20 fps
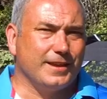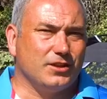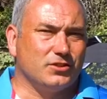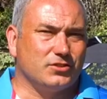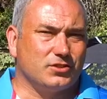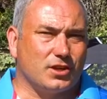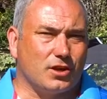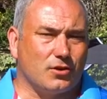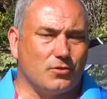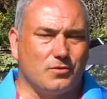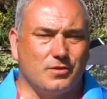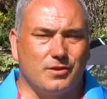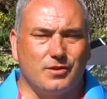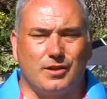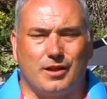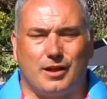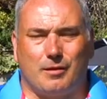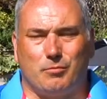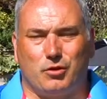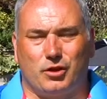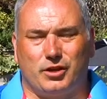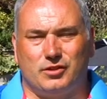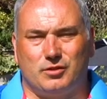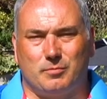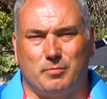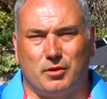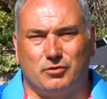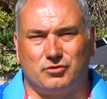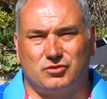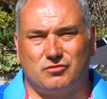So I'm looking to
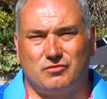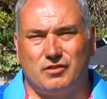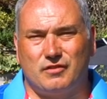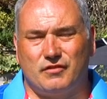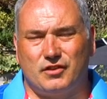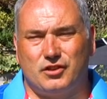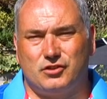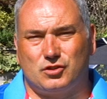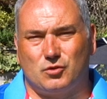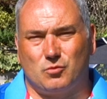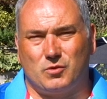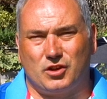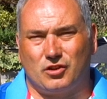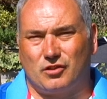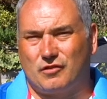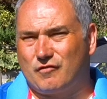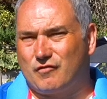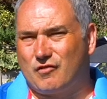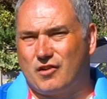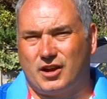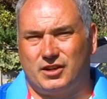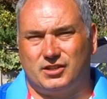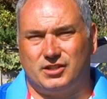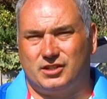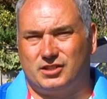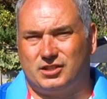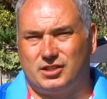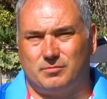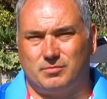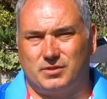post three videos a week on a variety
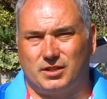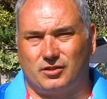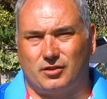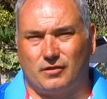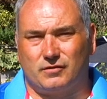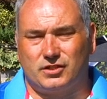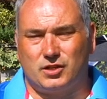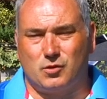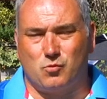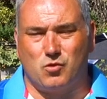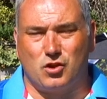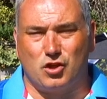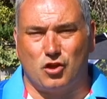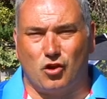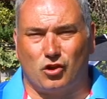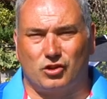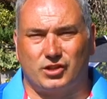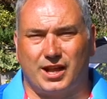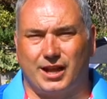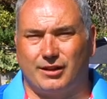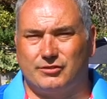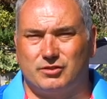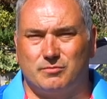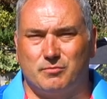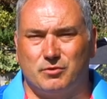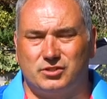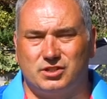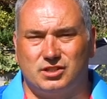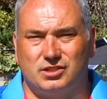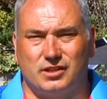of subjects. Obviously, we're in lockdown, so
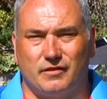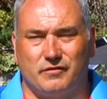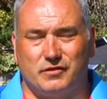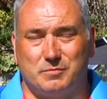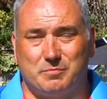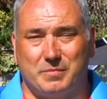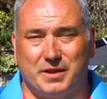most of the stuff is